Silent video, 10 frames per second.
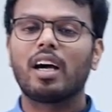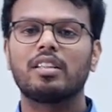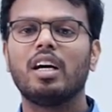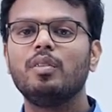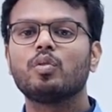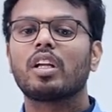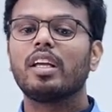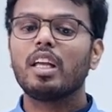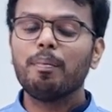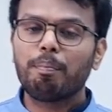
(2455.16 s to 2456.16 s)
are the
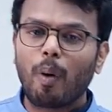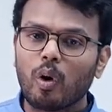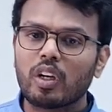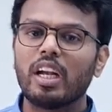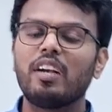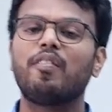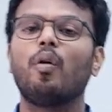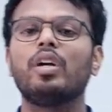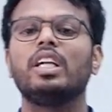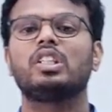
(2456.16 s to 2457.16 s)
important
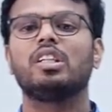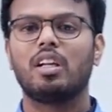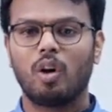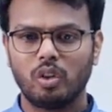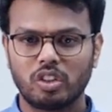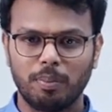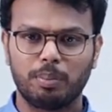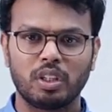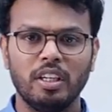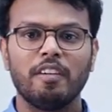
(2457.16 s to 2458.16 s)
foundational
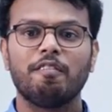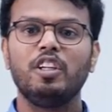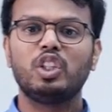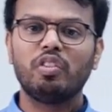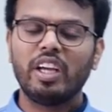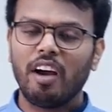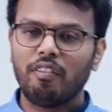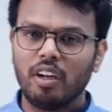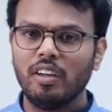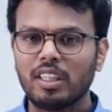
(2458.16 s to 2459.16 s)
concepts which we have
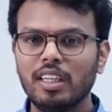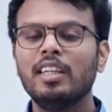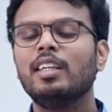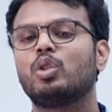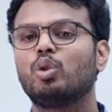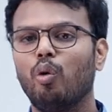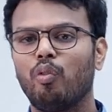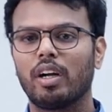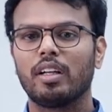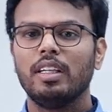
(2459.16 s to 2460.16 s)
learnt so
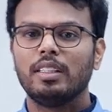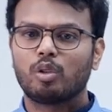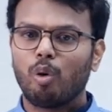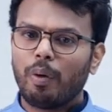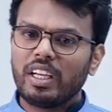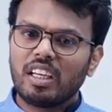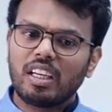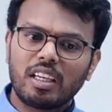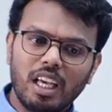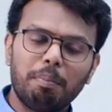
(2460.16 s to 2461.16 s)
far. So, by
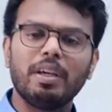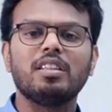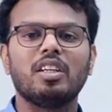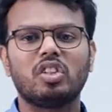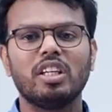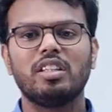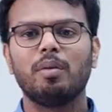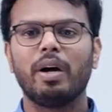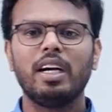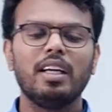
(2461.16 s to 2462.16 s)
keeping these things
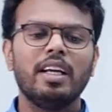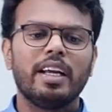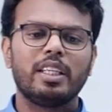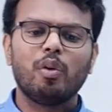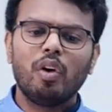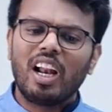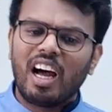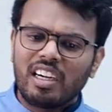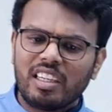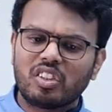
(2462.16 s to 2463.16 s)
in mind, you will
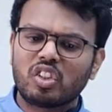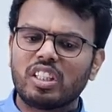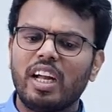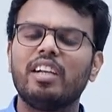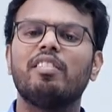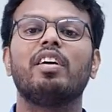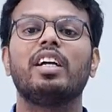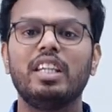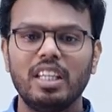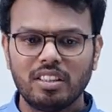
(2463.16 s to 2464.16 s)
understand very